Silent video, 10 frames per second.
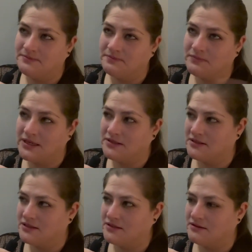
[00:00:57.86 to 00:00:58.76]
Peter
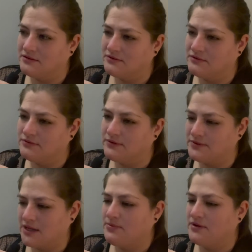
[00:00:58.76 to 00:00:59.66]
Steele from
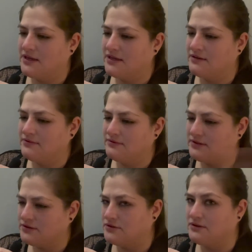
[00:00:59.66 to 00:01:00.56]
Typo Negative is
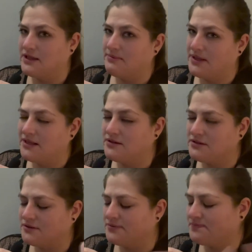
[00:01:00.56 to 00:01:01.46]
also in that band,
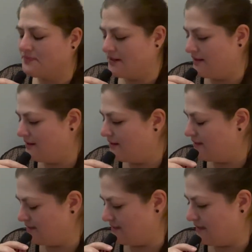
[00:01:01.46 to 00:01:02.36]
so
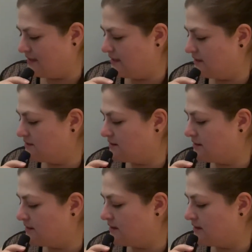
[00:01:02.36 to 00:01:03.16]
that's that connection.